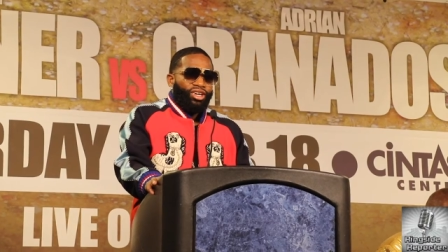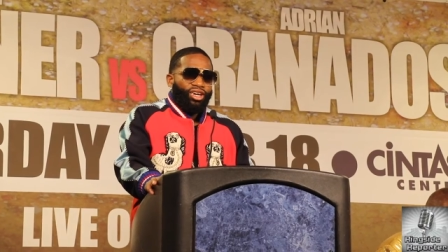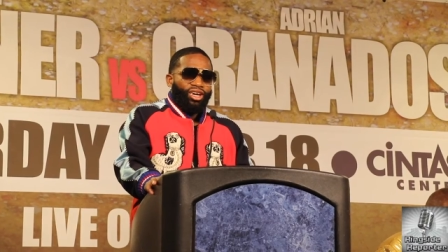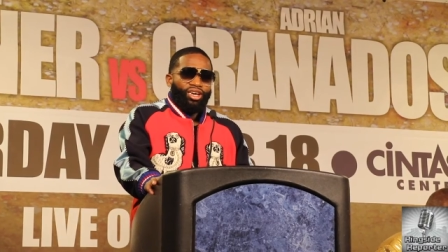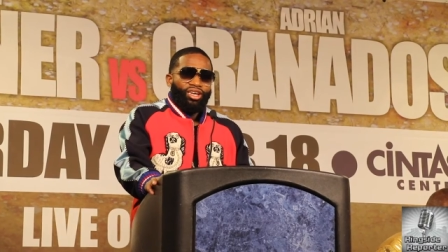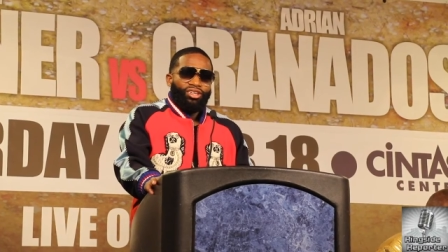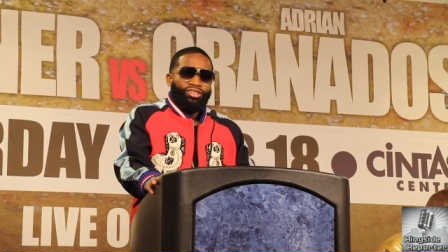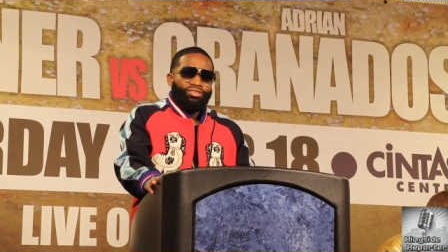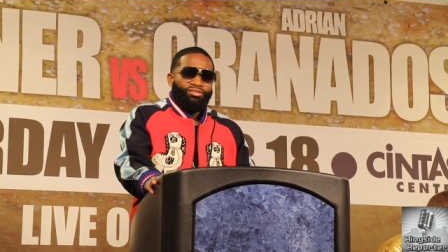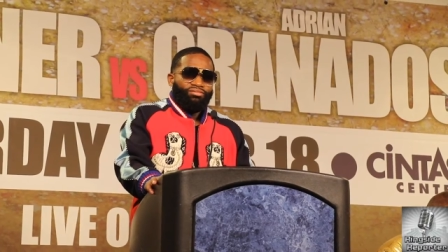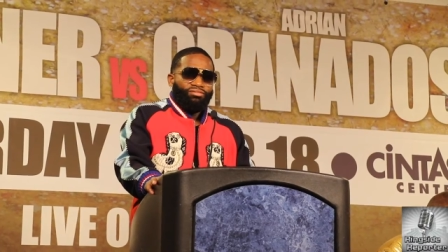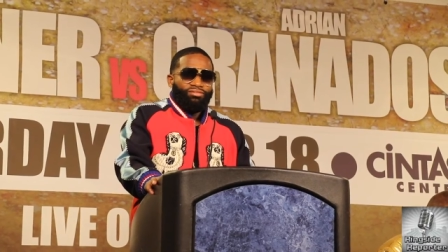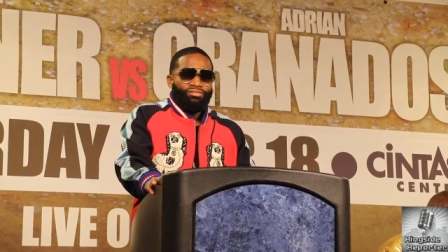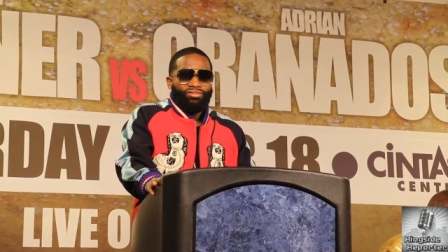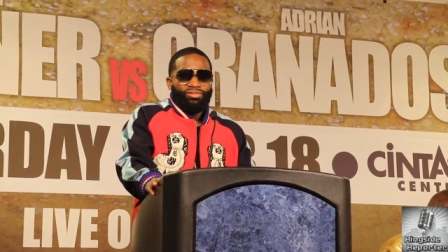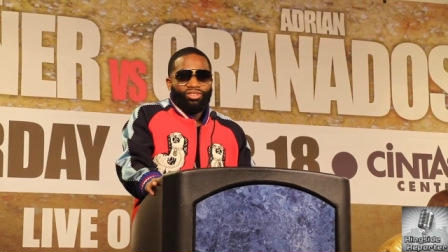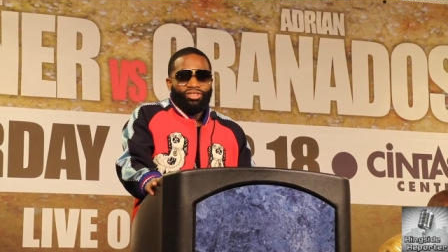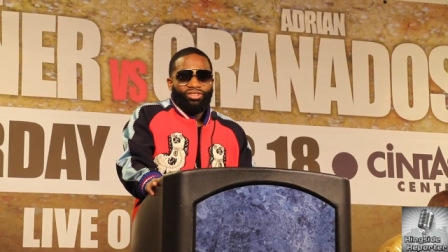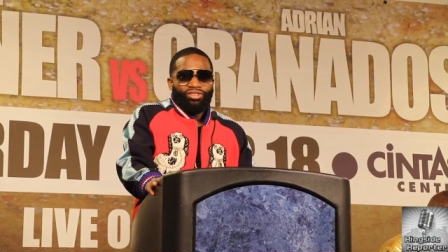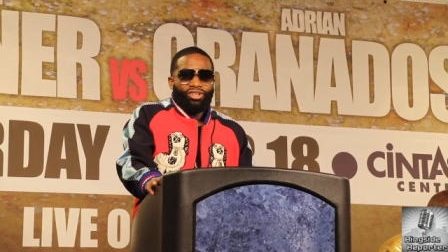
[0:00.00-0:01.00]
and
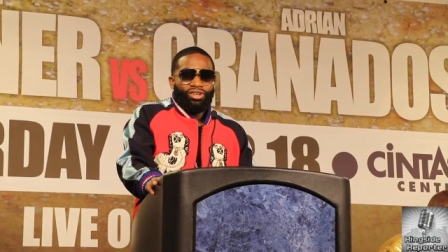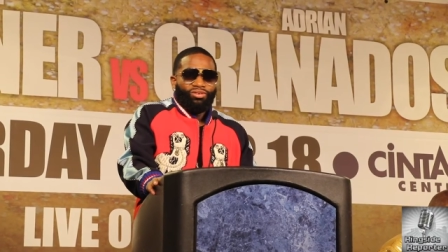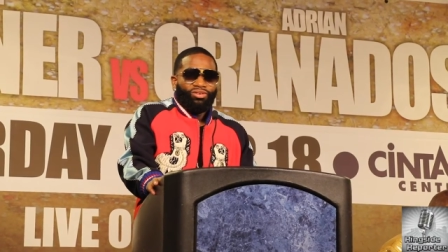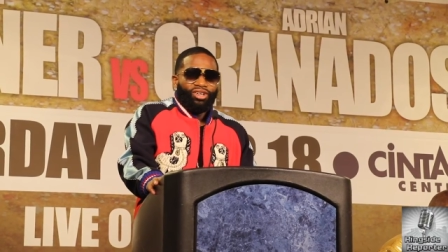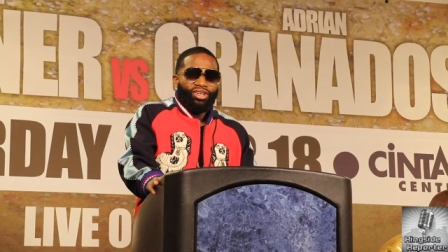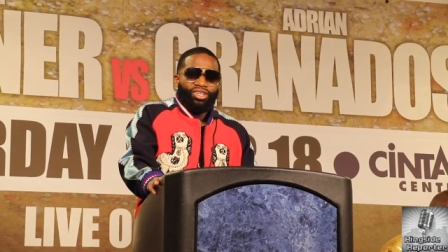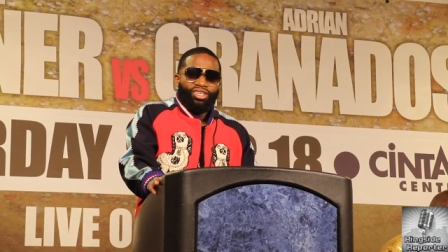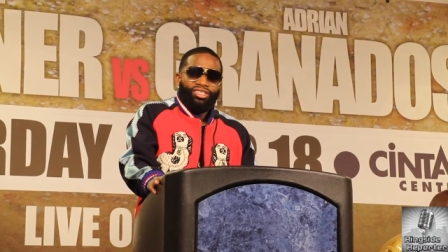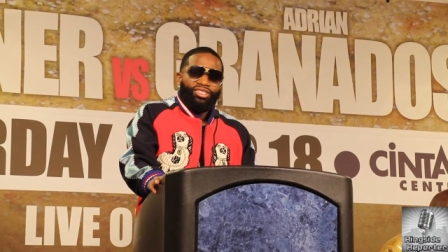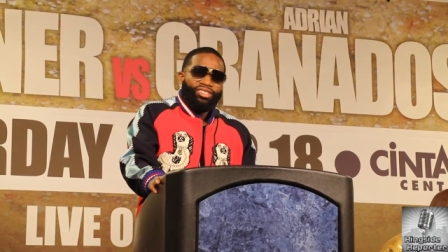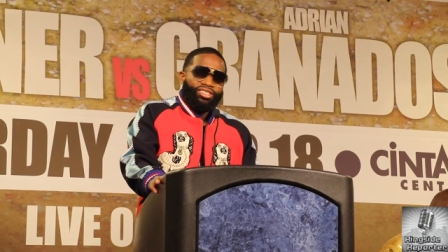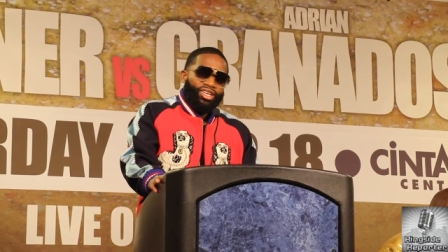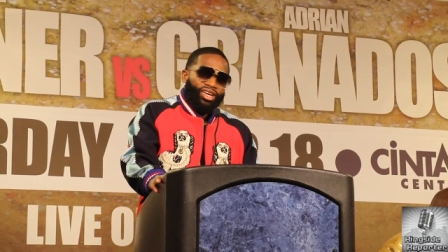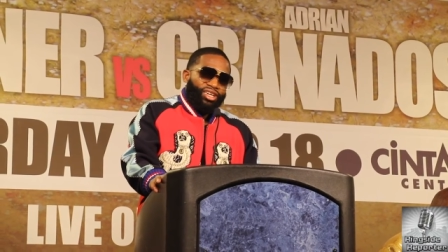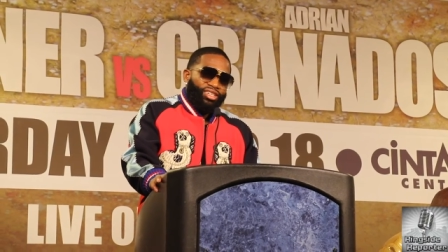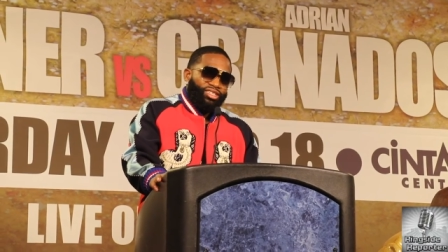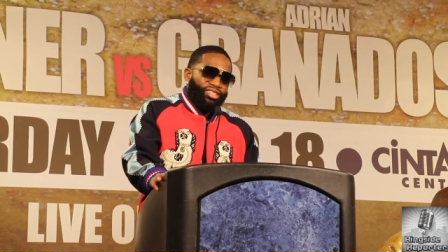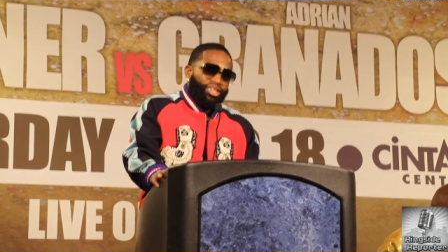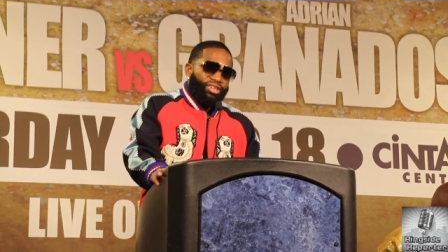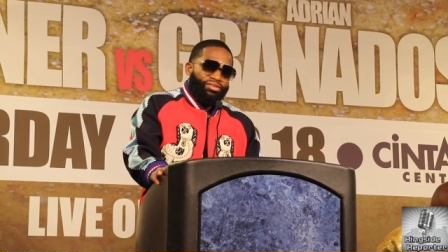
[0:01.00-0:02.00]
you know, uh, he
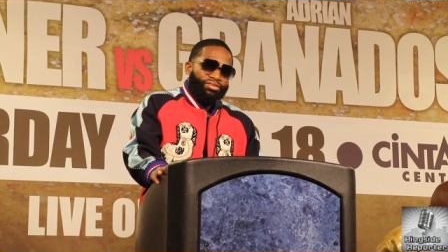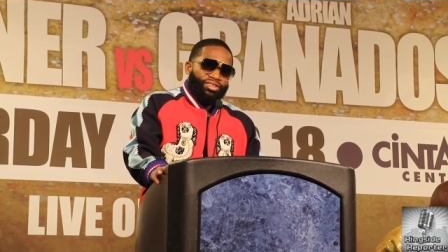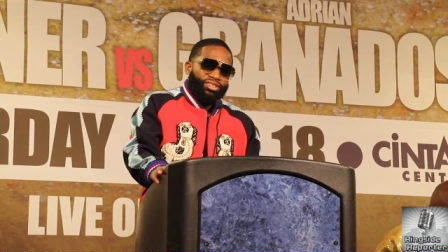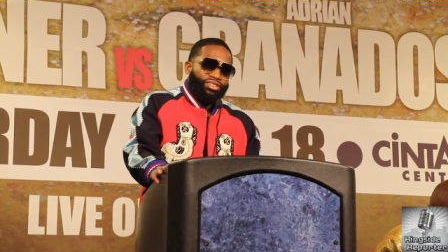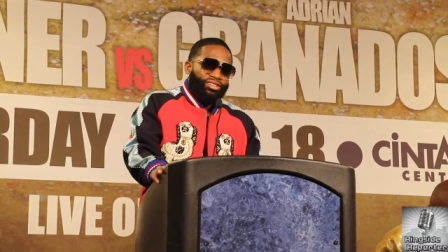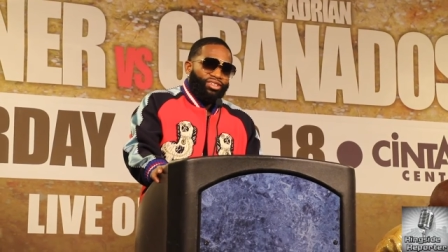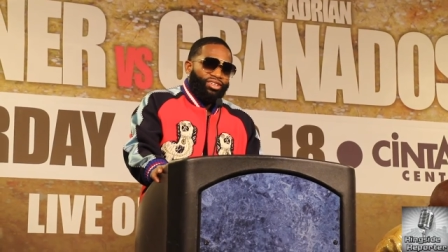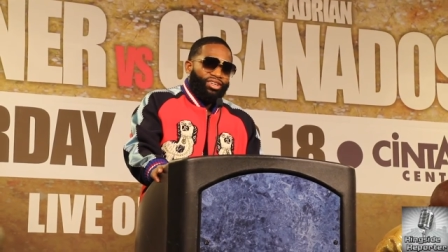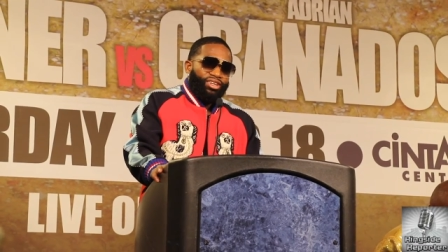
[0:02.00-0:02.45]
stayed tough, and